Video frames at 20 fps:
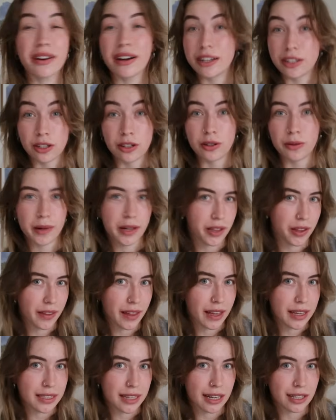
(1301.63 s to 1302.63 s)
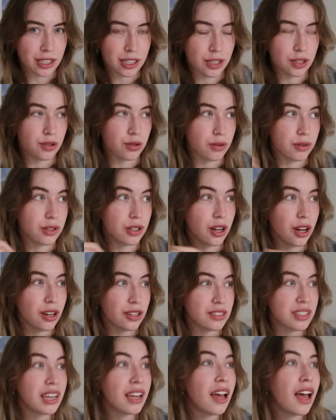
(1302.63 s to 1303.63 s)
I don't know whether that's actually true or
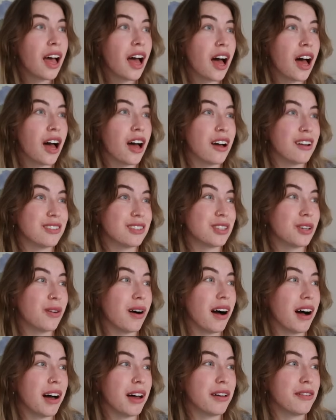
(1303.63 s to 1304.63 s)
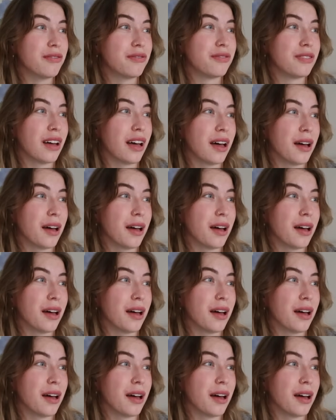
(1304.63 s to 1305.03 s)
not. So I've